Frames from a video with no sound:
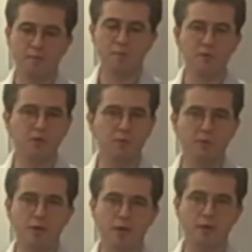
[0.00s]

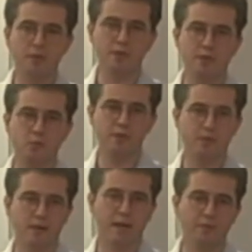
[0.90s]
measurement challenges, we
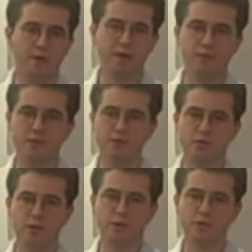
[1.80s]
still have ethical
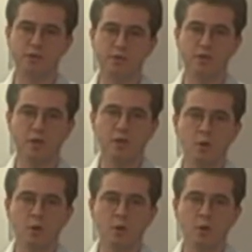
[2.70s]
challenges,